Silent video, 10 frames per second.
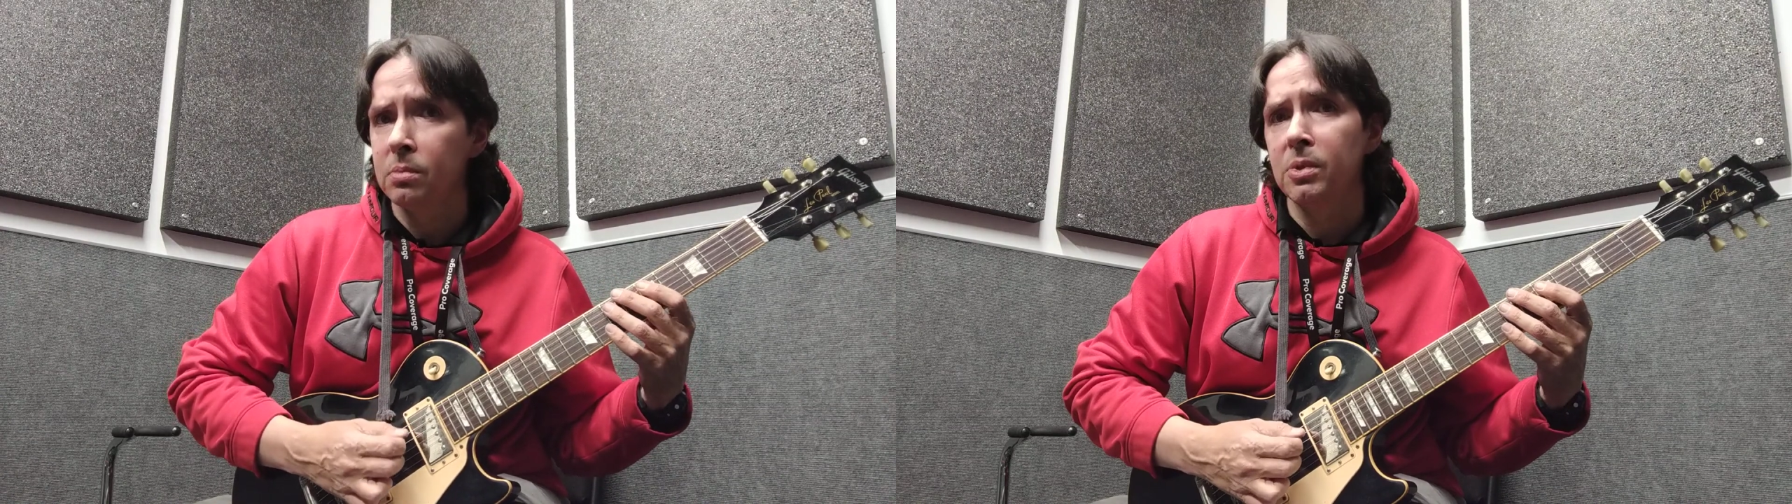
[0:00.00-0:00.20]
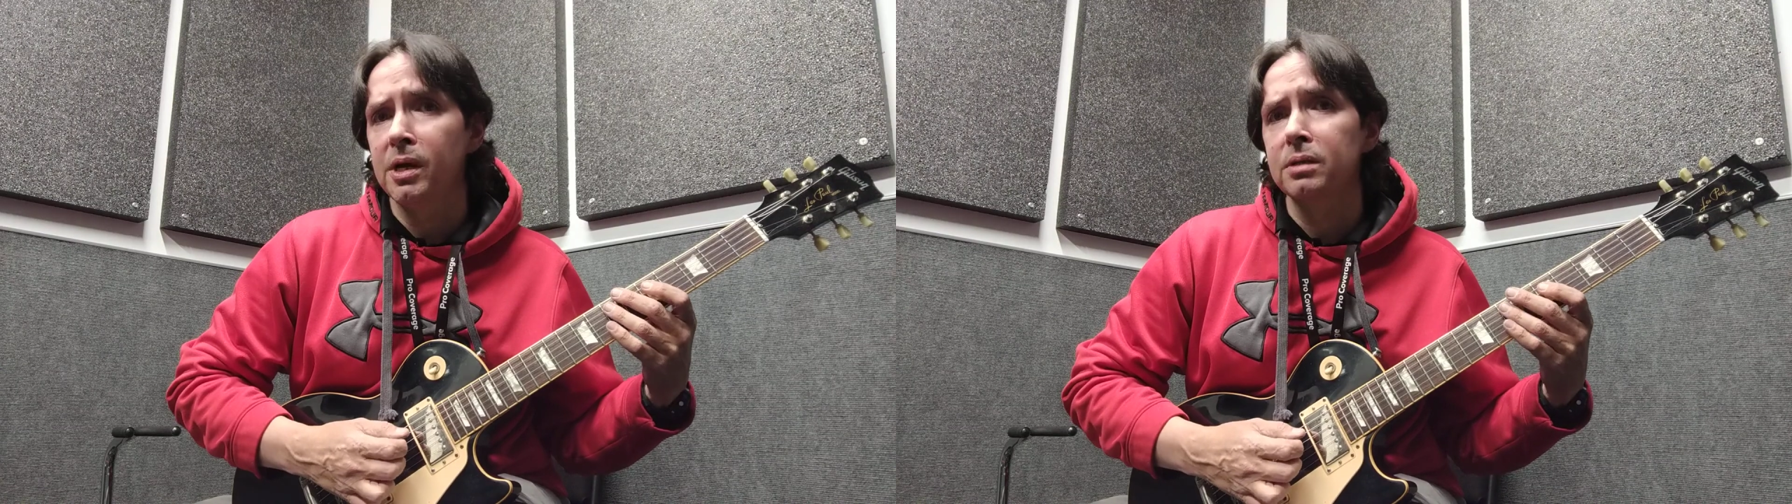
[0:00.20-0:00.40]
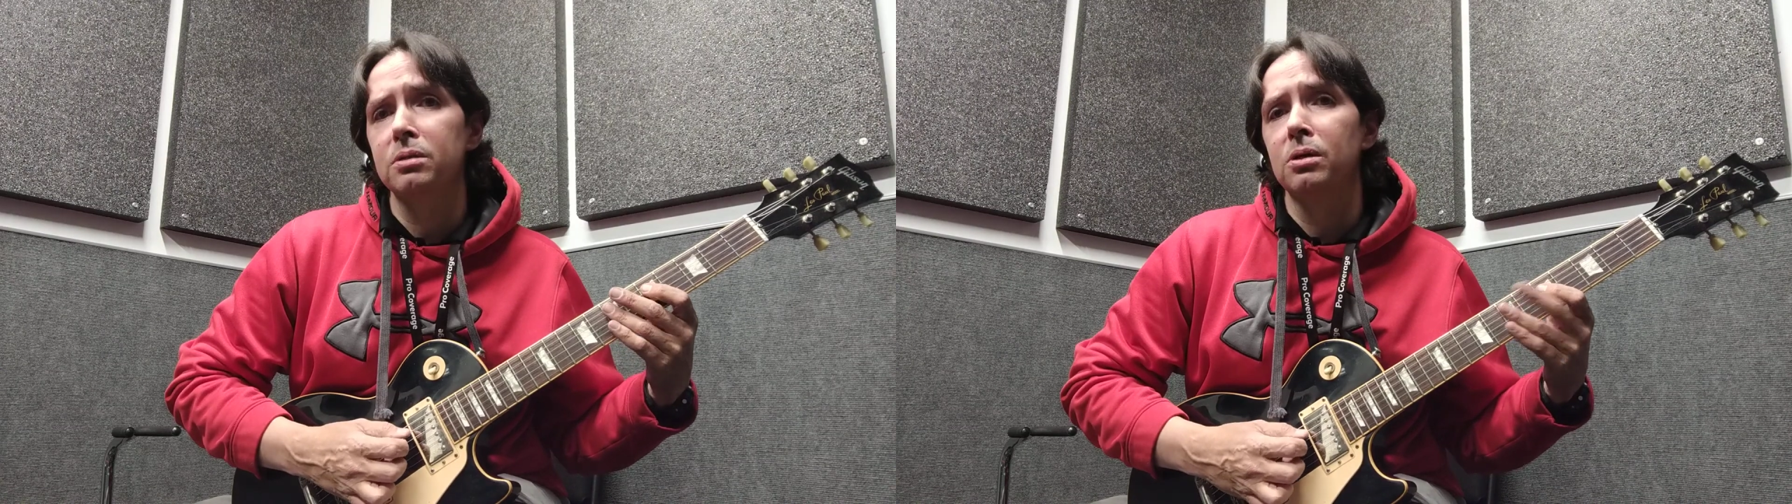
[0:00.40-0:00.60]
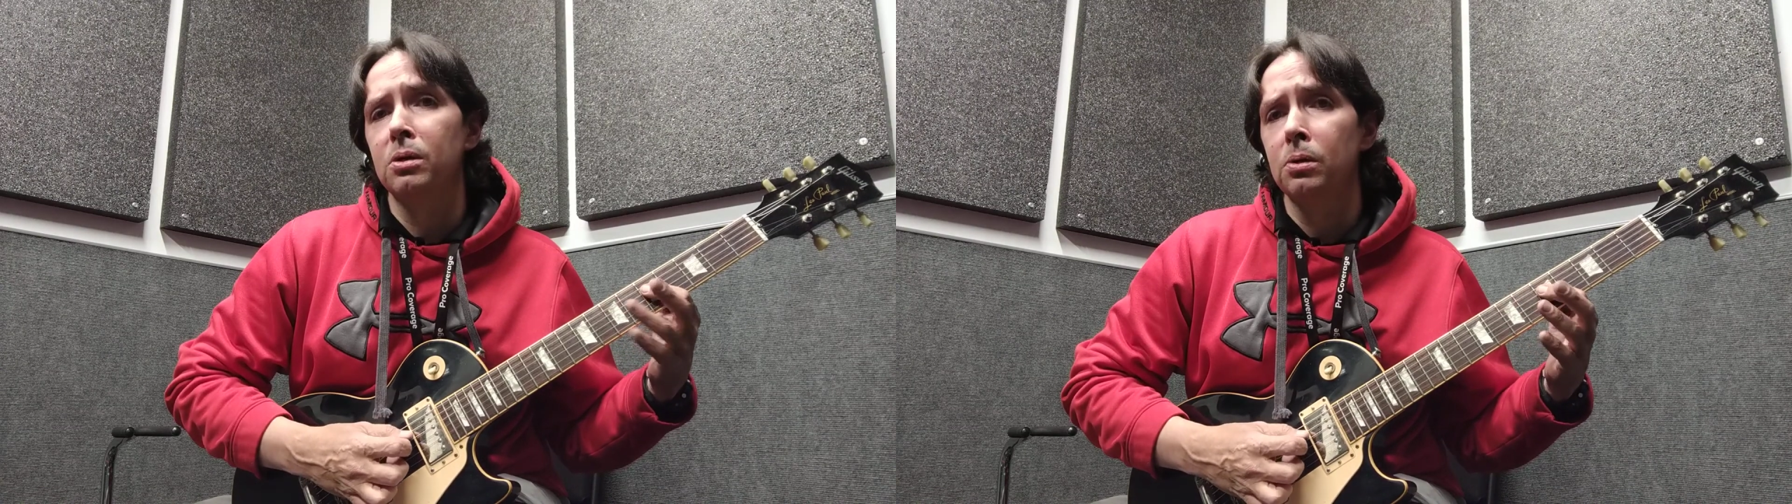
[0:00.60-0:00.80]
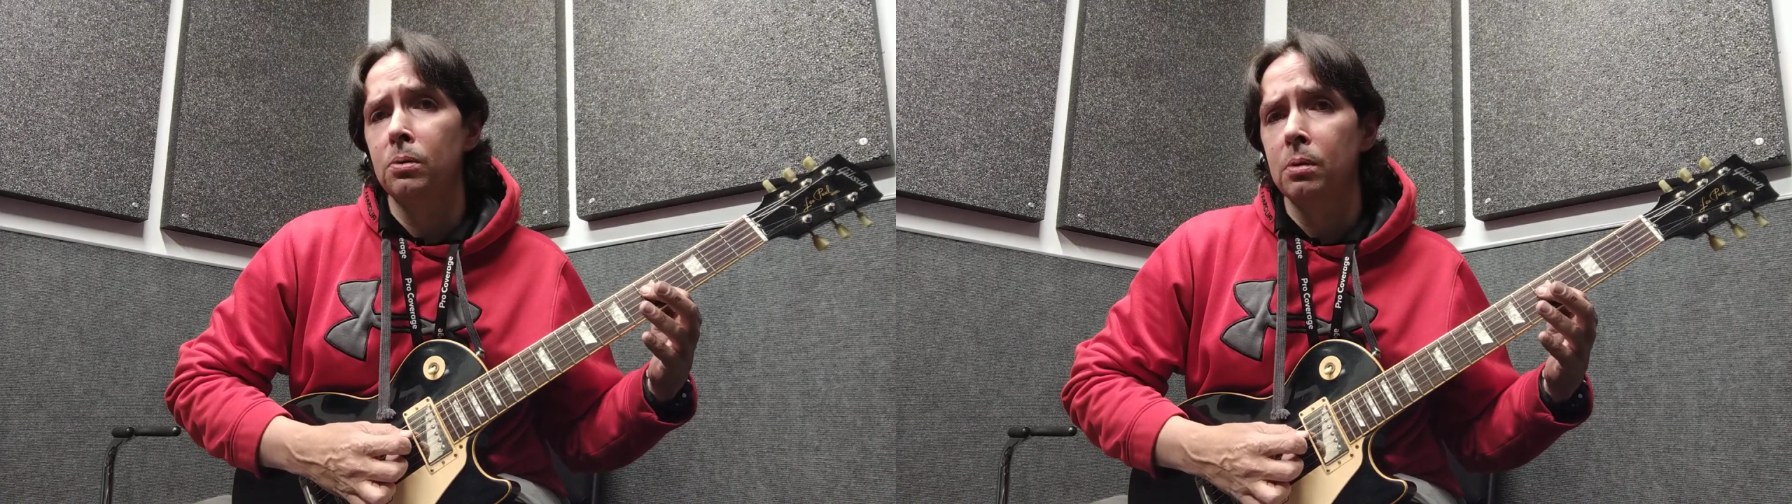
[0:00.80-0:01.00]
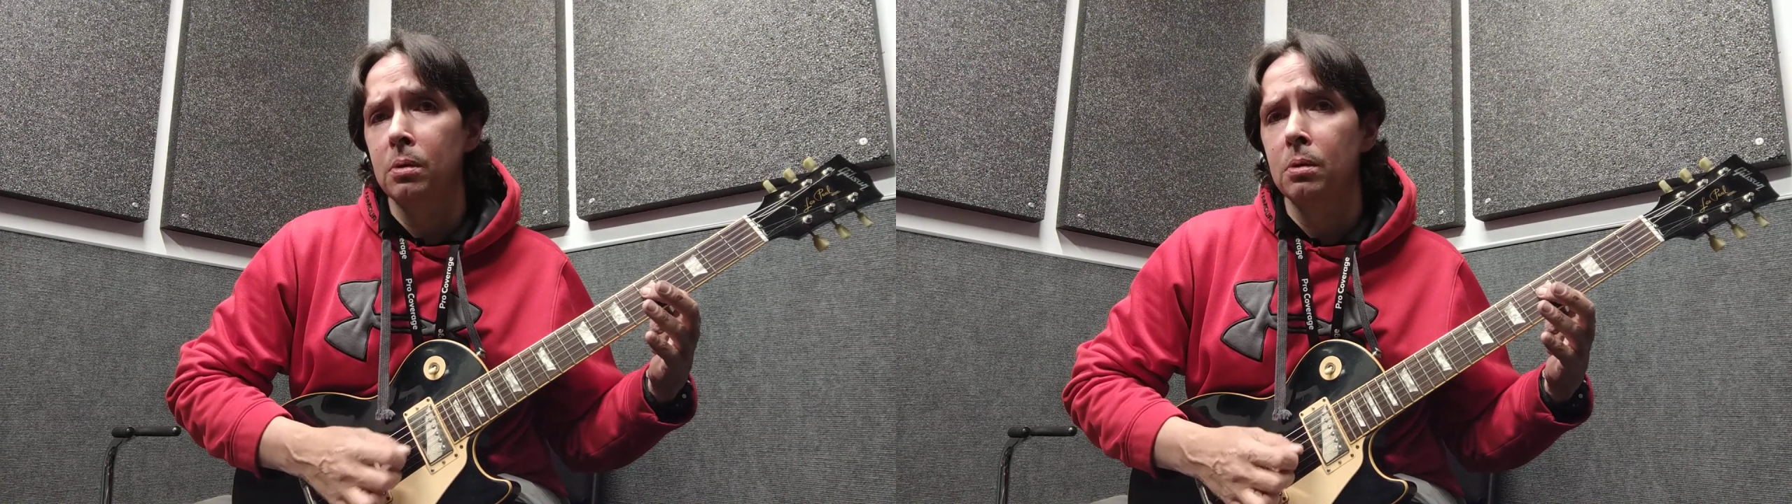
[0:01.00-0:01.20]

next note,